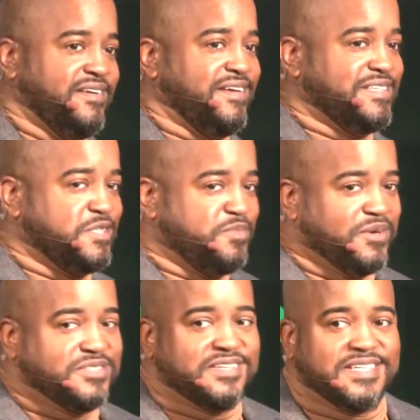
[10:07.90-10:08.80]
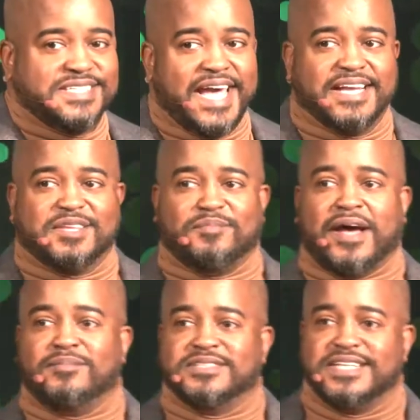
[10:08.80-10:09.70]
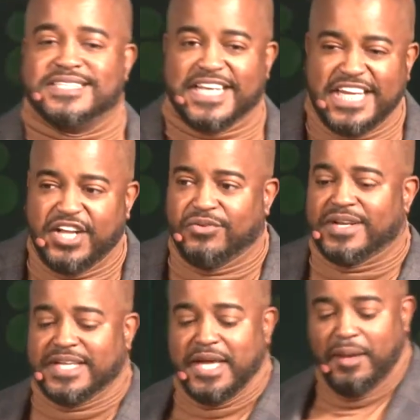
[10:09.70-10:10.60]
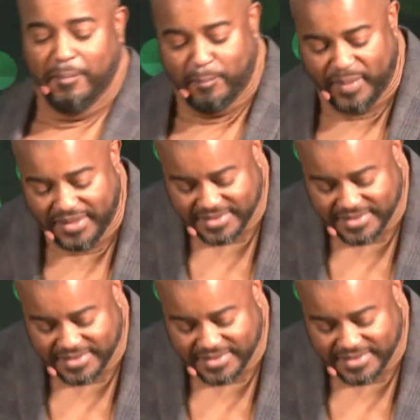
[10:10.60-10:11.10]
A spiritual attack, the Bible says, literally bent